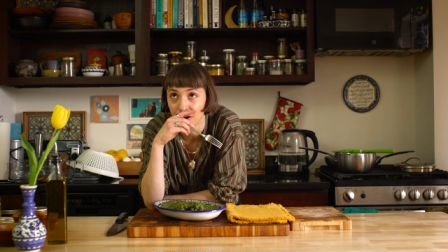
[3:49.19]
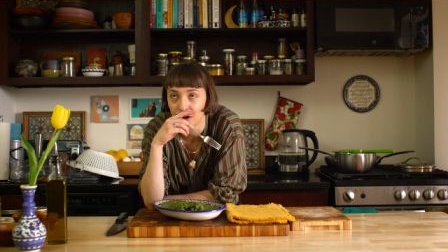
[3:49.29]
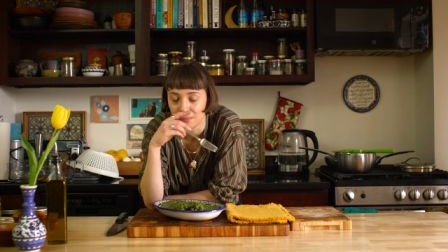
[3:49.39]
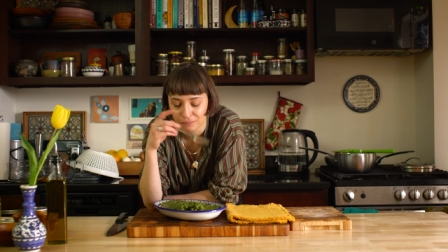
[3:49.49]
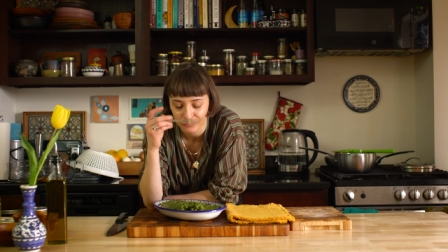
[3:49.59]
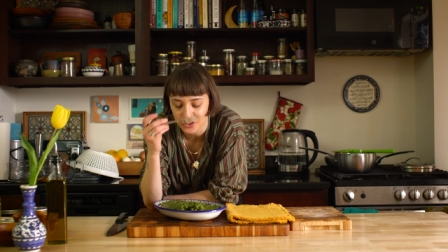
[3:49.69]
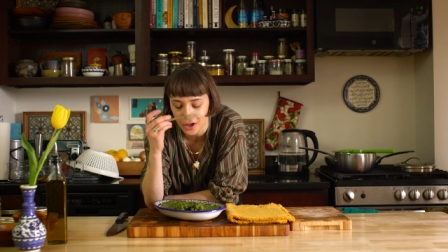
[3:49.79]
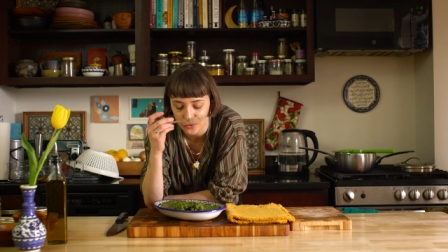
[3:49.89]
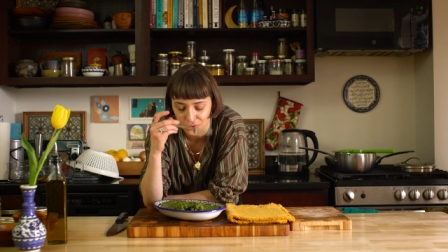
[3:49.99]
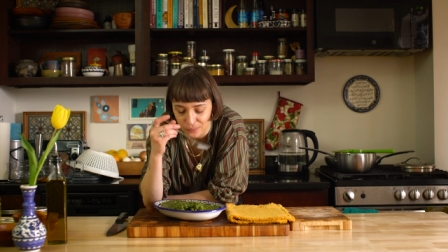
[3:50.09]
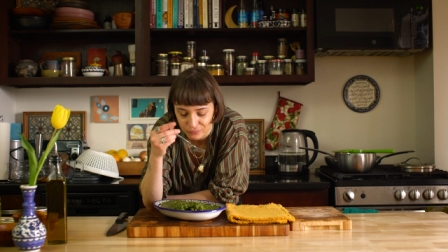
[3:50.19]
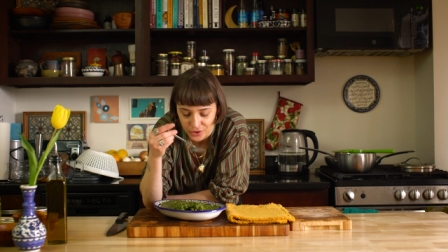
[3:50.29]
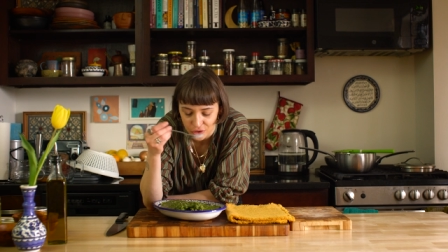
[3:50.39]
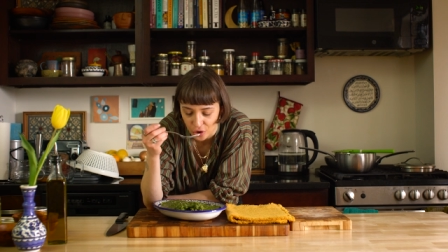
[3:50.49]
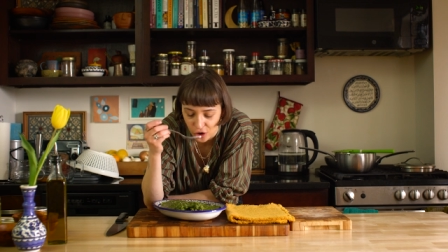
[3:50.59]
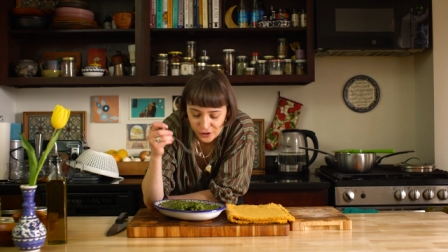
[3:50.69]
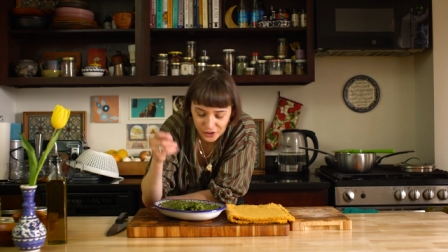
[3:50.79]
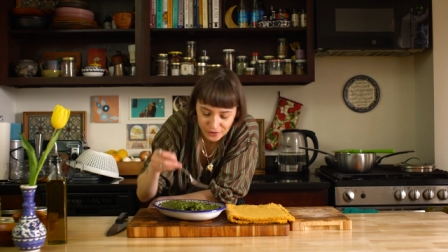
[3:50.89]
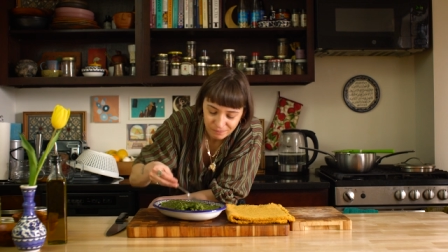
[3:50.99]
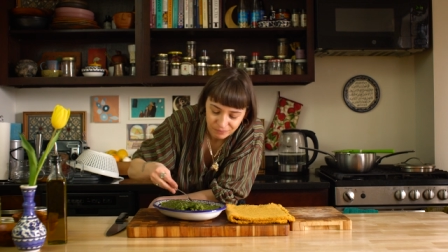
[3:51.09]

Oh yes, and the garlic,